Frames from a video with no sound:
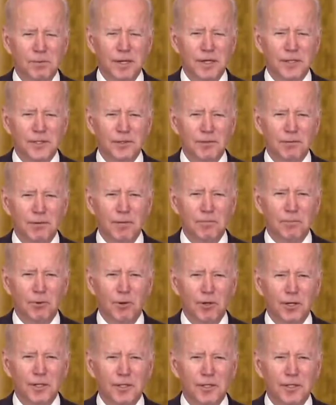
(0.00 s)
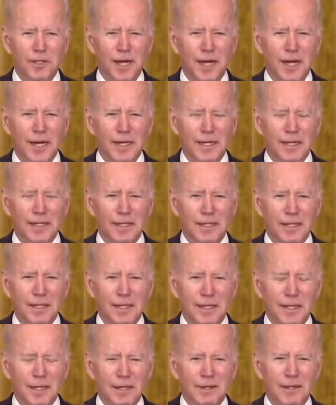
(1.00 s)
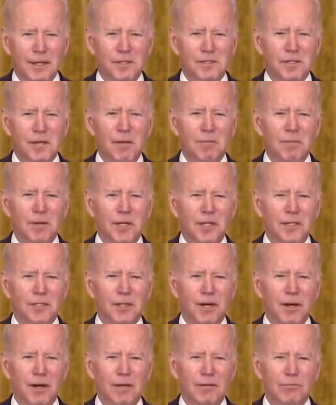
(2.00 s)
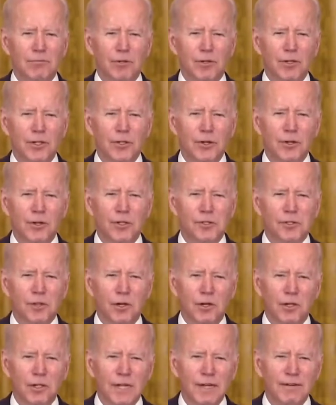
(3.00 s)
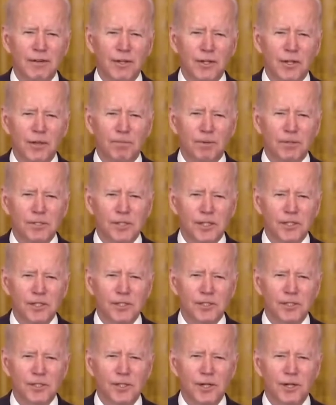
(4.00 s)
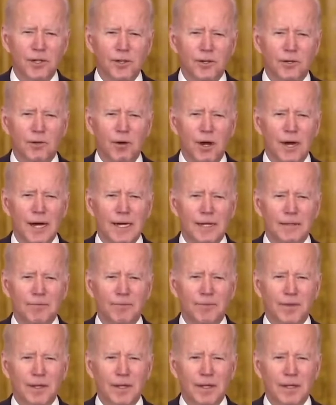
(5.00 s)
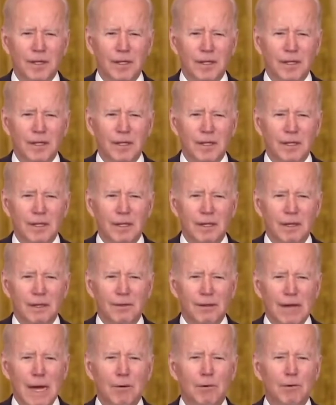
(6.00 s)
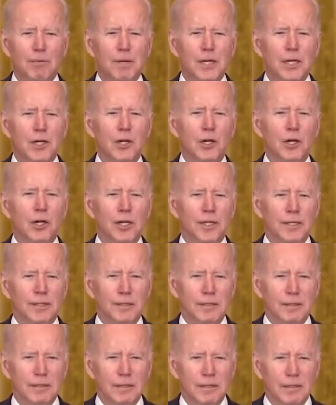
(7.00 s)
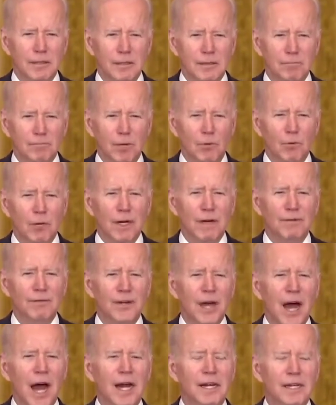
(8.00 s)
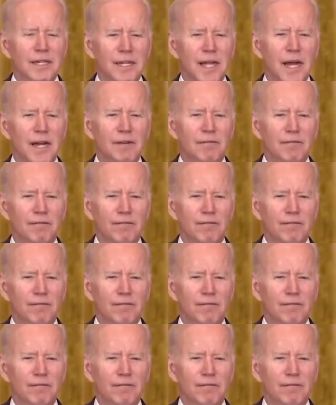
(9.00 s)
minister reported today that some military units are leaving their positions near Ukraine. That would be good, but we have not yet